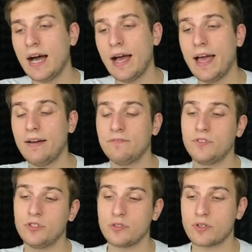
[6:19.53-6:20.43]
I have
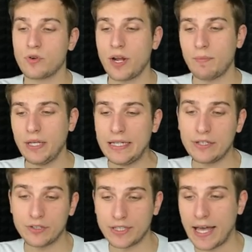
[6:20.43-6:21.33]
to scrape
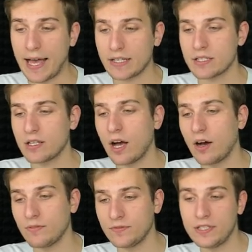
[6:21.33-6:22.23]
inner text
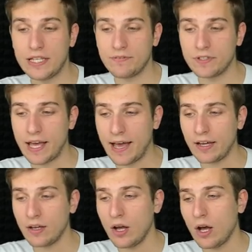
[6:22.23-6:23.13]
of div tag